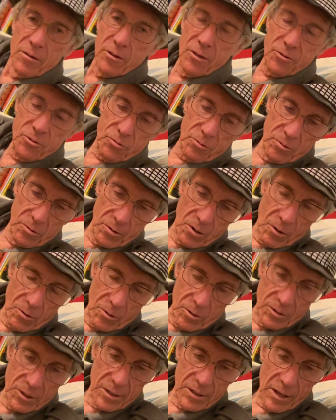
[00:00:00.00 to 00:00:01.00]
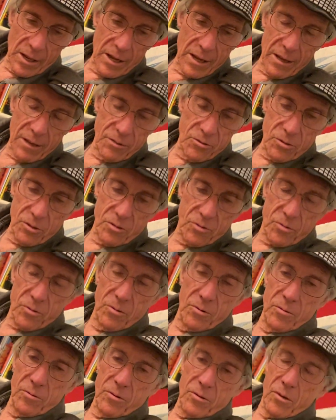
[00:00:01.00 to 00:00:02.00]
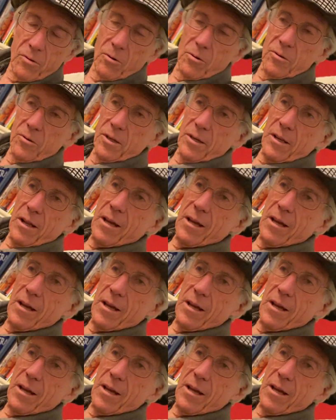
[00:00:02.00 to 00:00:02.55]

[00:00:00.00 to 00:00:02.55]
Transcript: the true gold in life, it's the true gold in